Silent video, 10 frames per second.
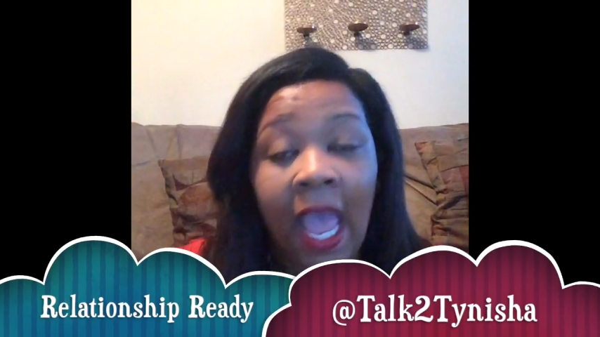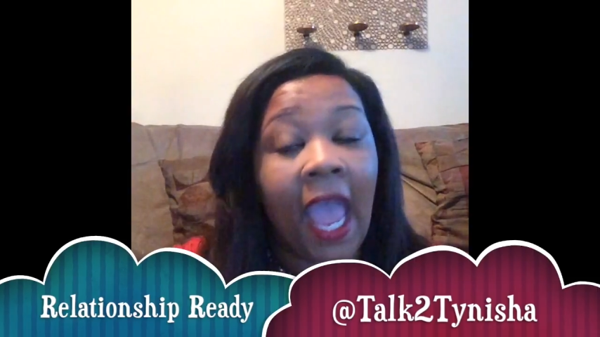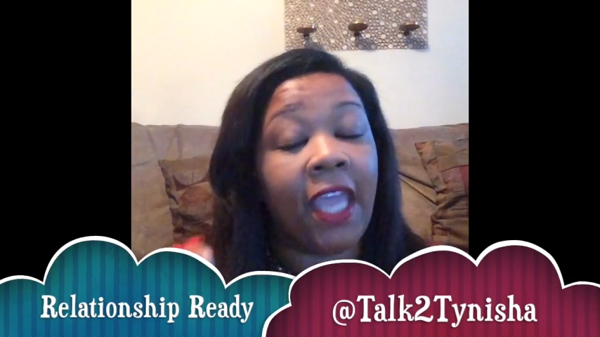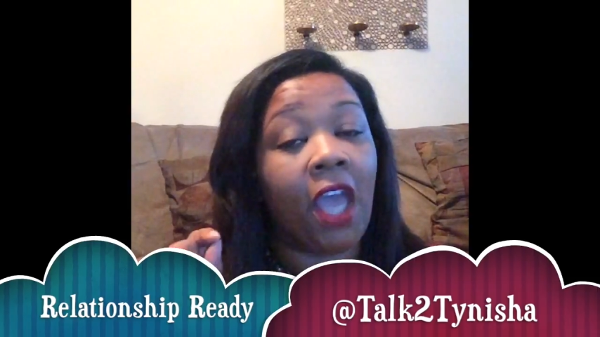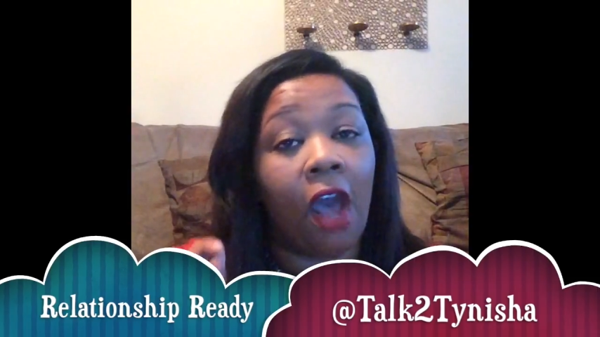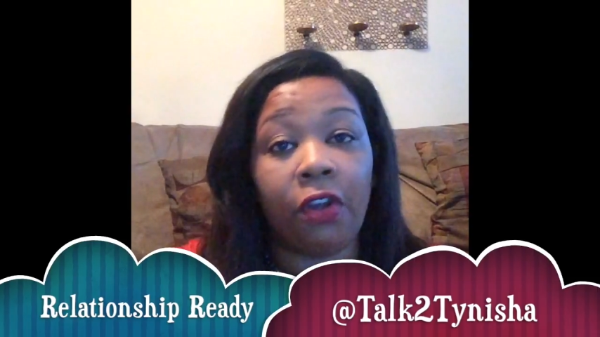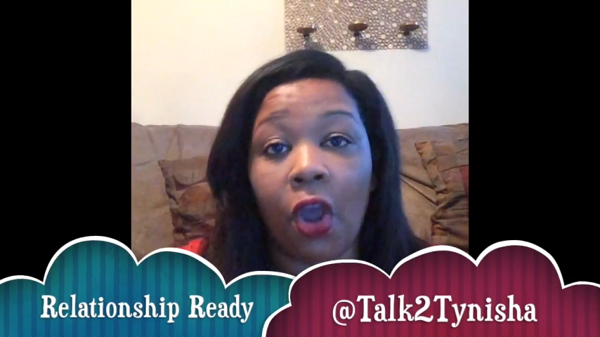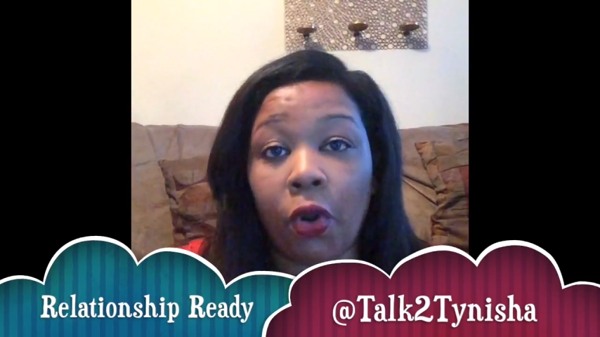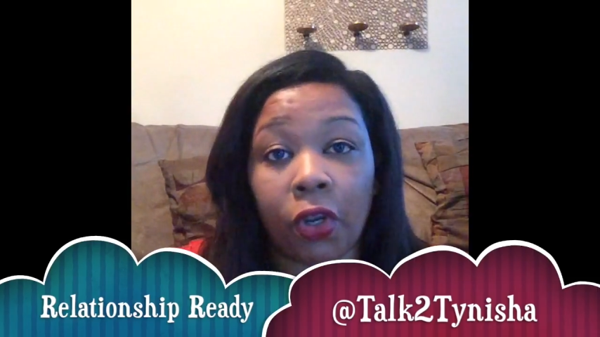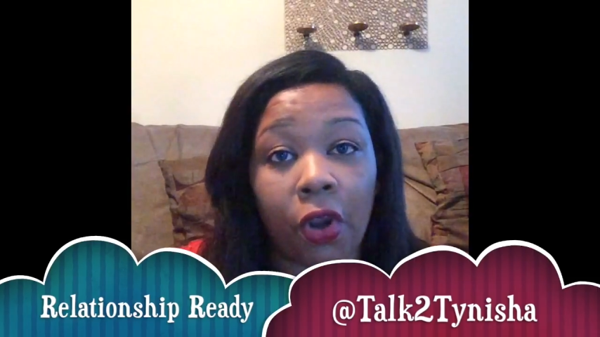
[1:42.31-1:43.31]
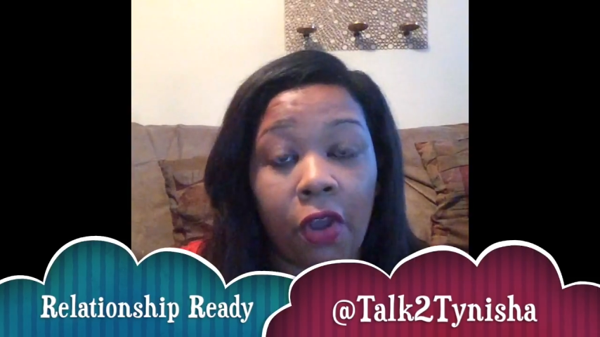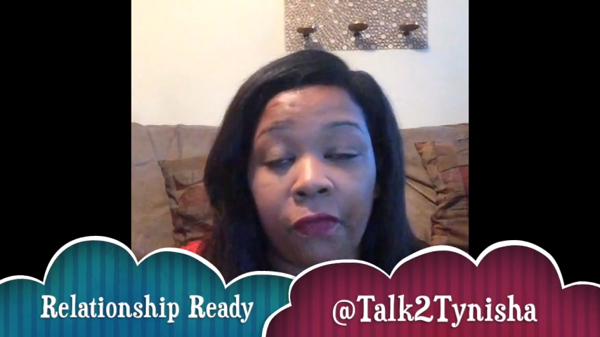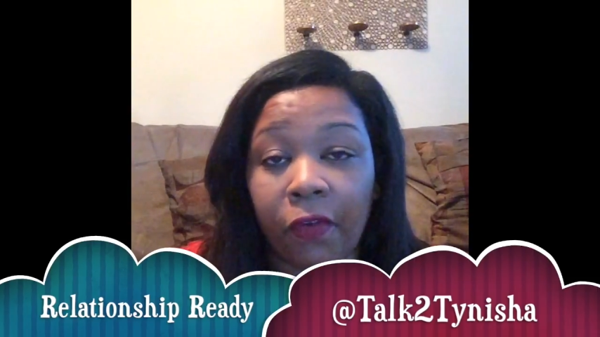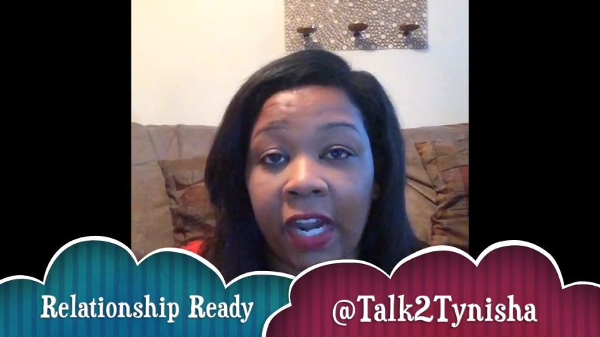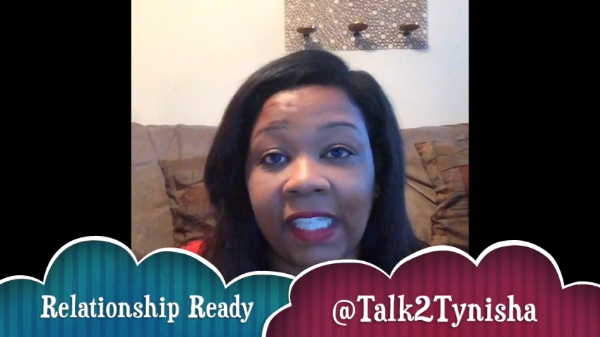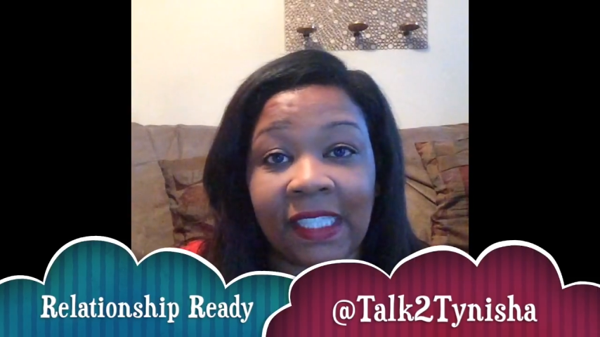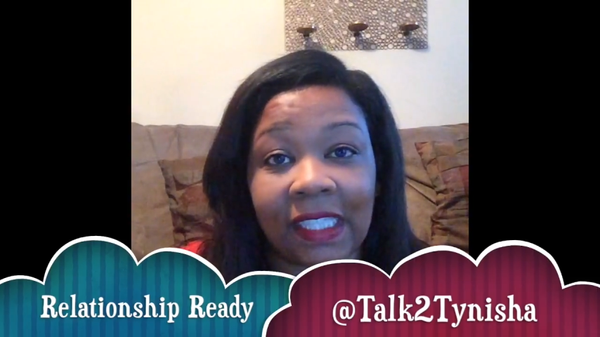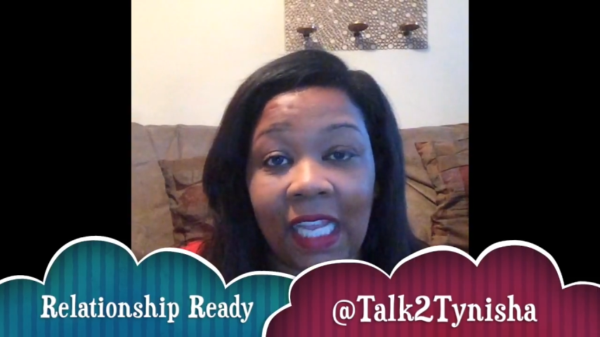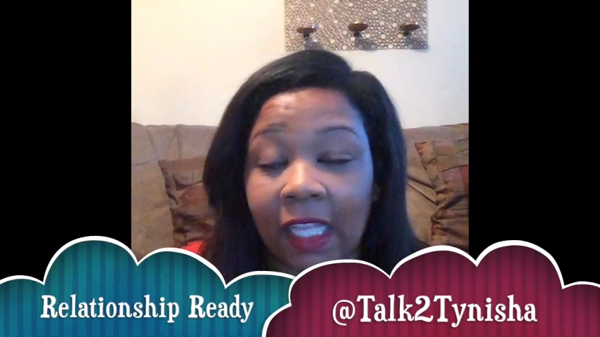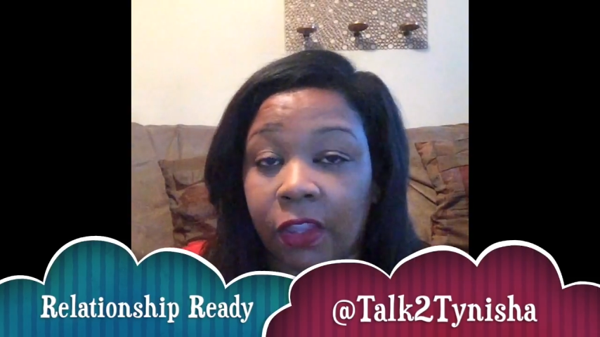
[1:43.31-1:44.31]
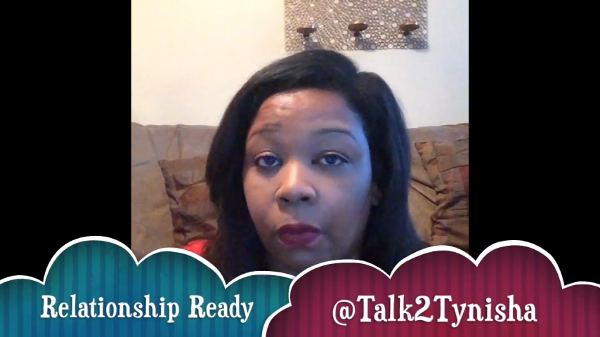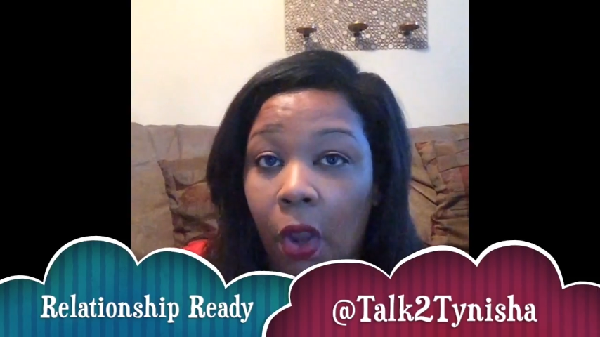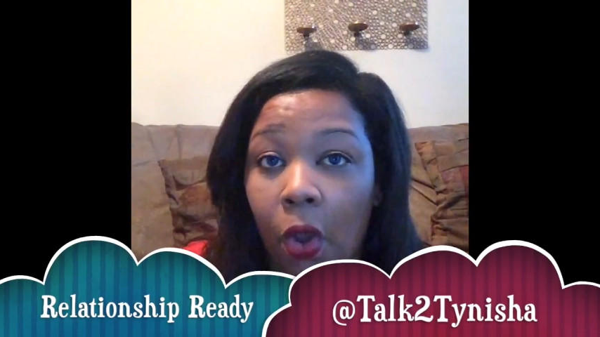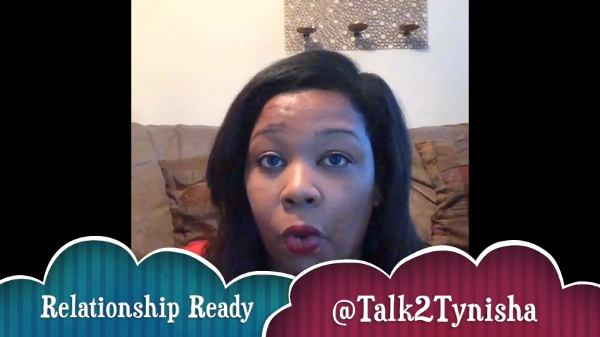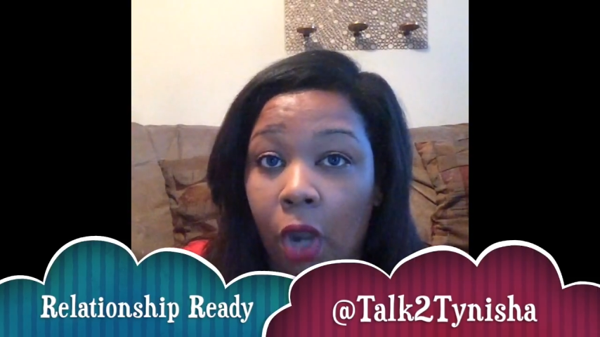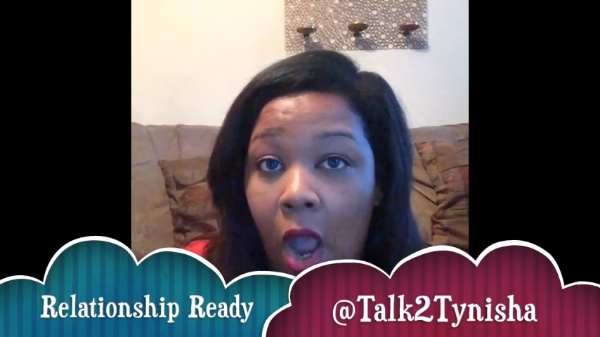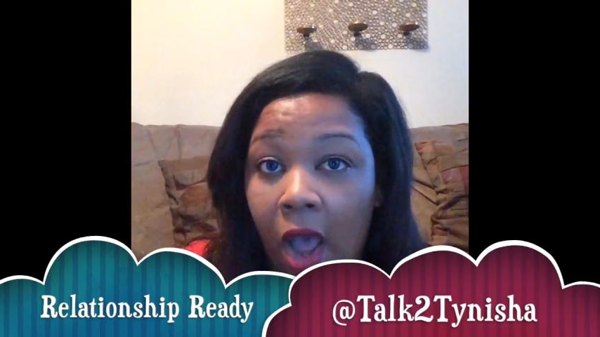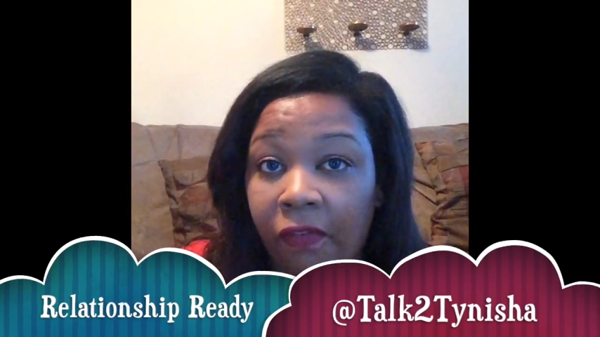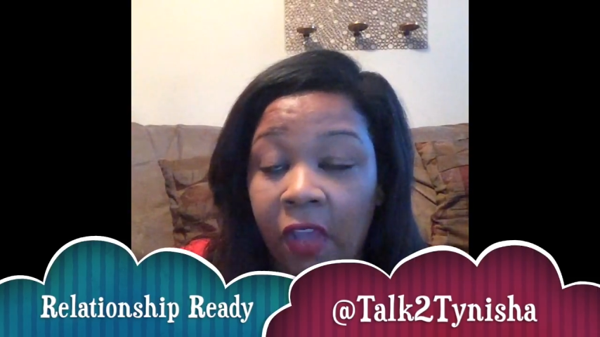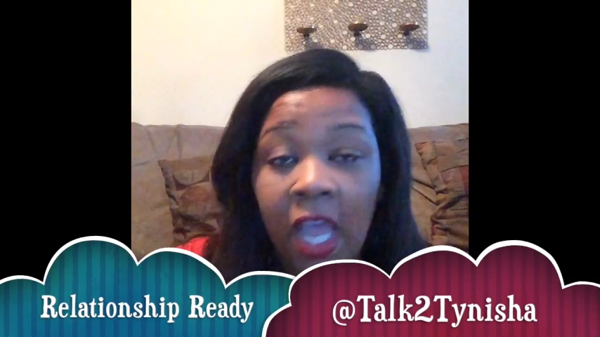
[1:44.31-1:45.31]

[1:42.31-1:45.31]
and y'all know the girlfriend slick throwed off.